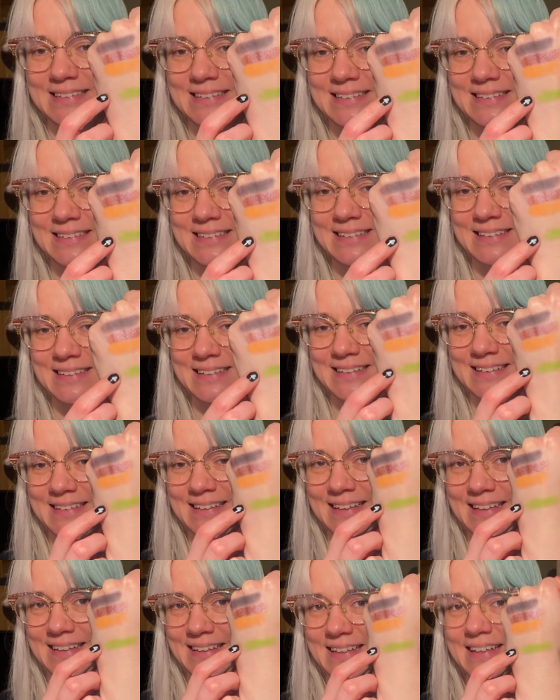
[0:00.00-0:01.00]
Look at
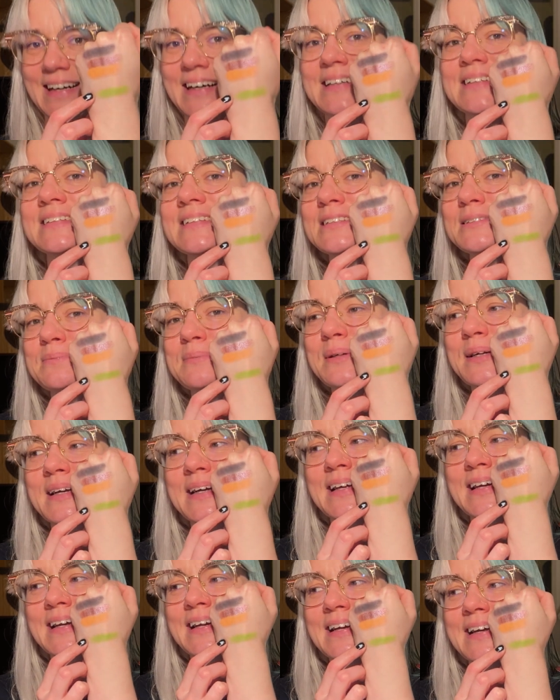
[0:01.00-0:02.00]
that. Oh, that's pretty.
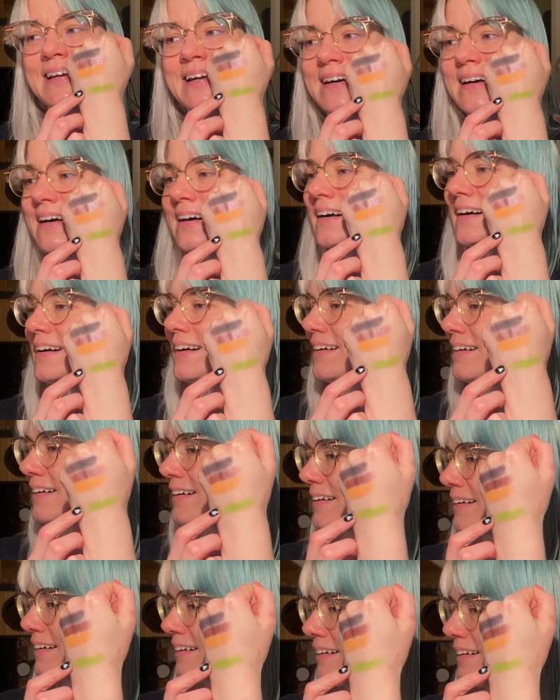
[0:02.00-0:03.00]

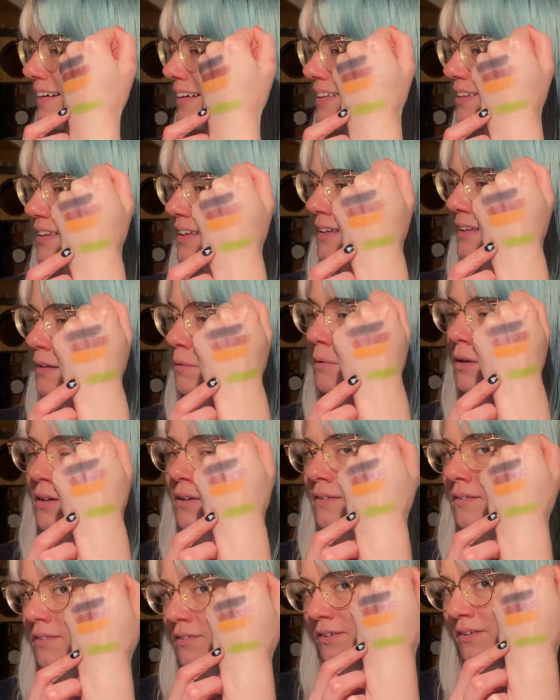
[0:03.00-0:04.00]
Looking in the
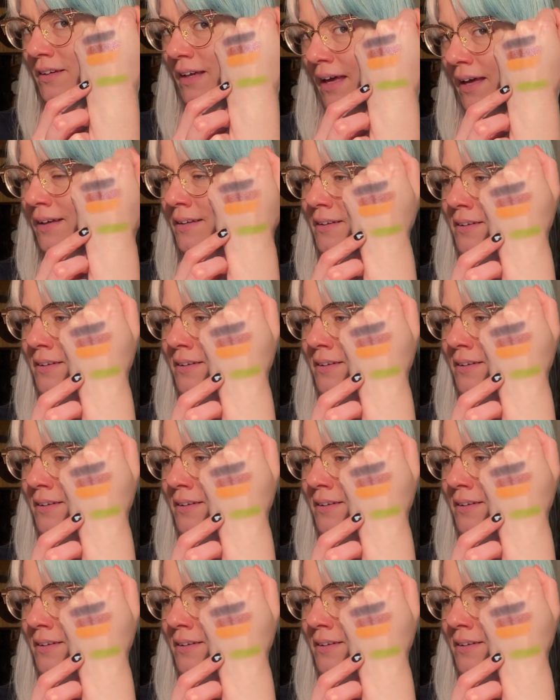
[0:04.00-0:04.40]
monitor again, you